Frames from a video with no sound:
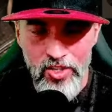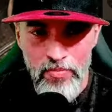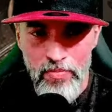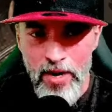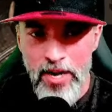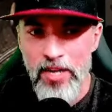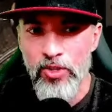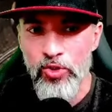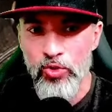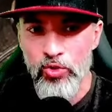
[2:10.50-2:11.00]

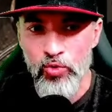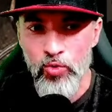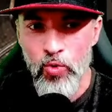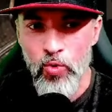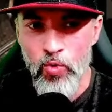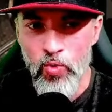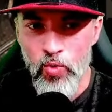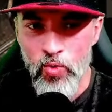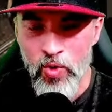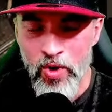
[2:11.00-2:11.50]
my
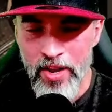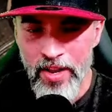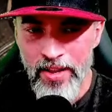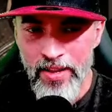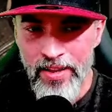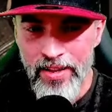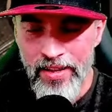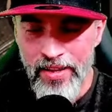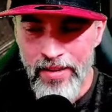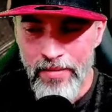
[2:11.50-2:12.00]
soul
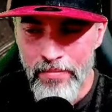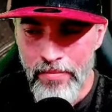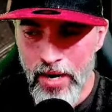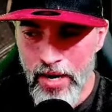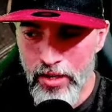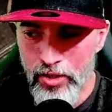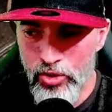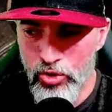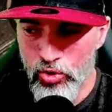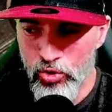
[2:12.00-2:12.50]
my
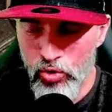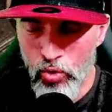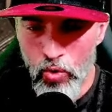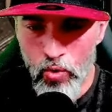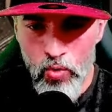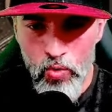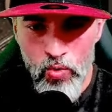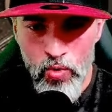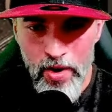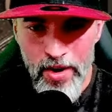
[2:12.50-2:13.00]

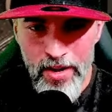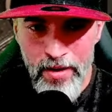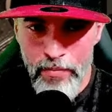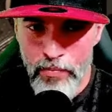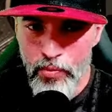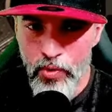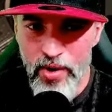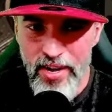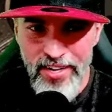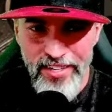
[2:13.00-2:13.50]
soul
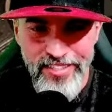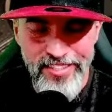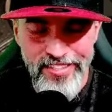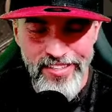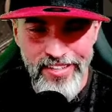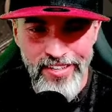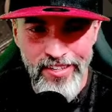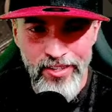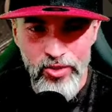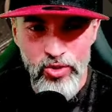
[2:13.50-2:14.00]
imprints
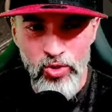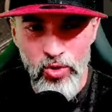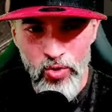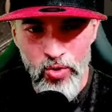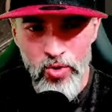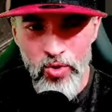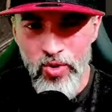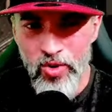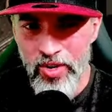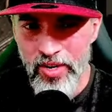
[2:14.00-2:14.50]

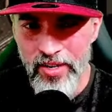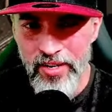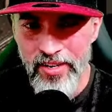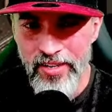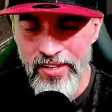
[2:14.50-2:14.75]
into